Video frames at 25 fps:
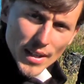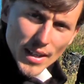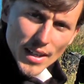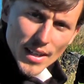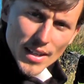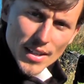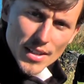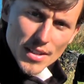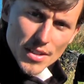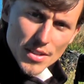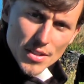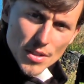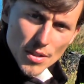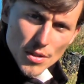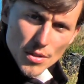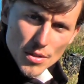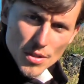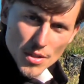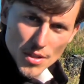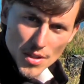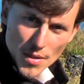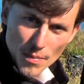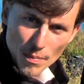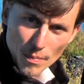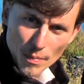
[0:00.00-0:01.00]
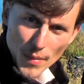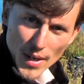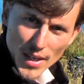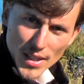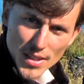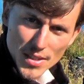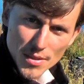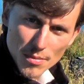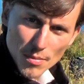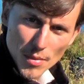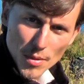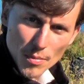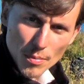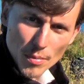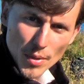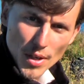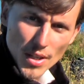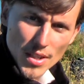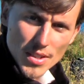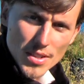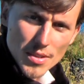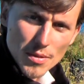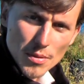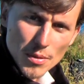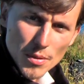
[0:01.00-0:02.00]
my ISO to the maximum
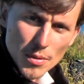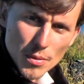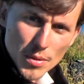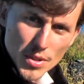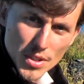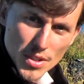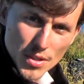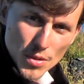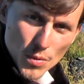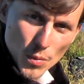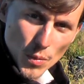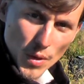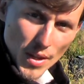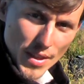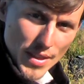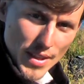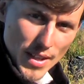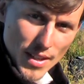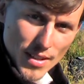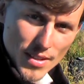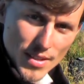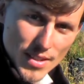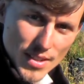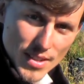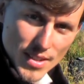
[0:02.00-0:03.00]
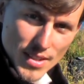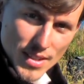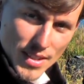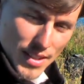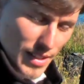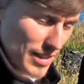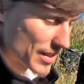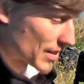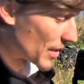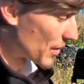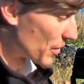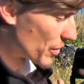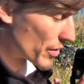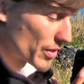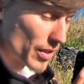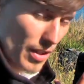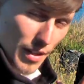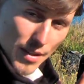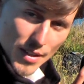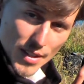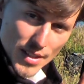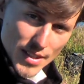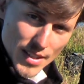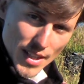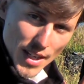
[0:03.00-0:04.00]
possible, which is 1600
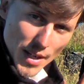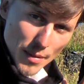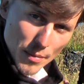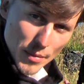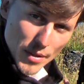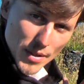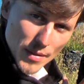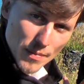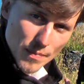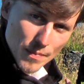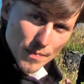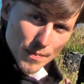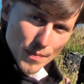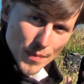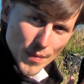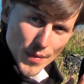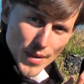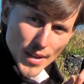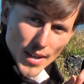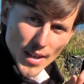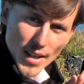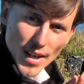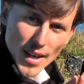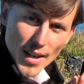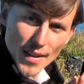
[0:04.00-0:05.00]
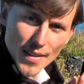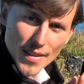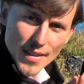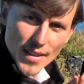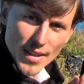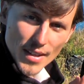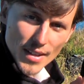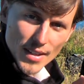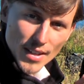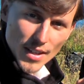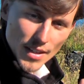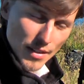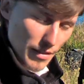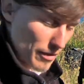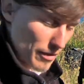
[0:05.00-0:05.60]
on this camera. And then